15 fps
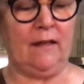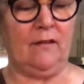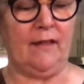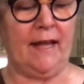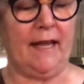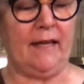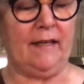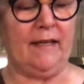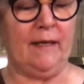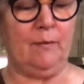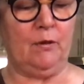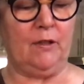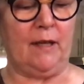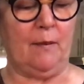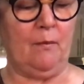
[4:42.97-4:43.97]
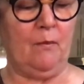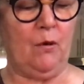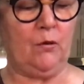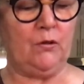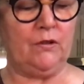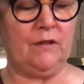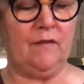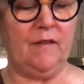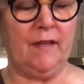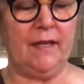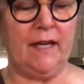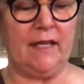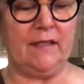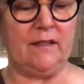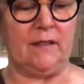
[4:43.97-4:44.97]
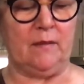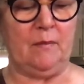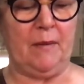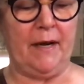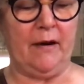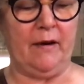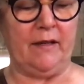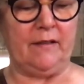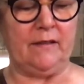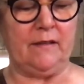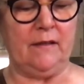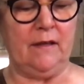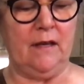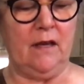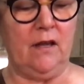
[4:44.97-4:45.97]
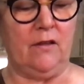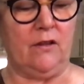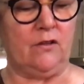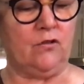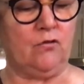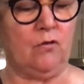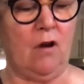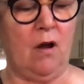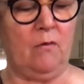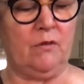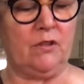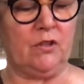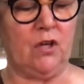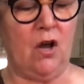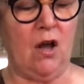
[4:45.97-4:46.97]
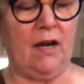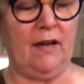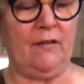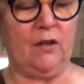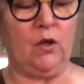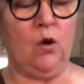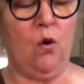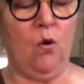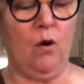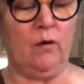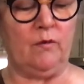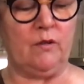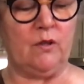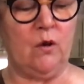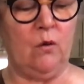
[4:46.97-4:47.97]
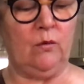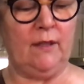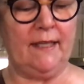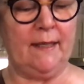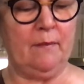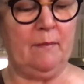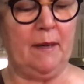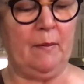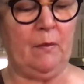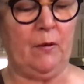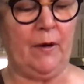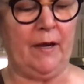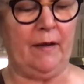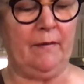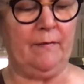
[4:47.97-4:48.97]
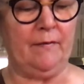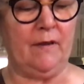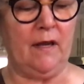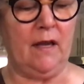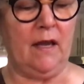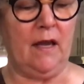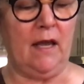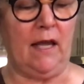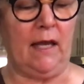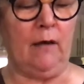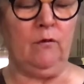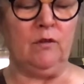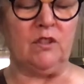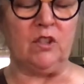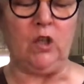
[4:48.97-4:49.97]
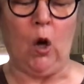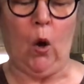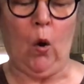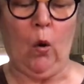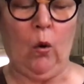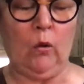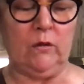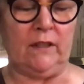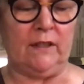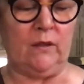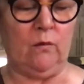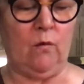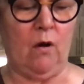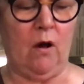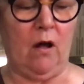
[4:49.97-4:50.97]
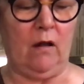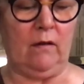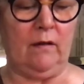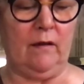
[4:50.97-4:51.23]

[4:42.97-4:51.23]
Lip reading: they had nibbled up most of the nuts and berries. The straw was gone, and the corn was only a memory. It was cold in the wall,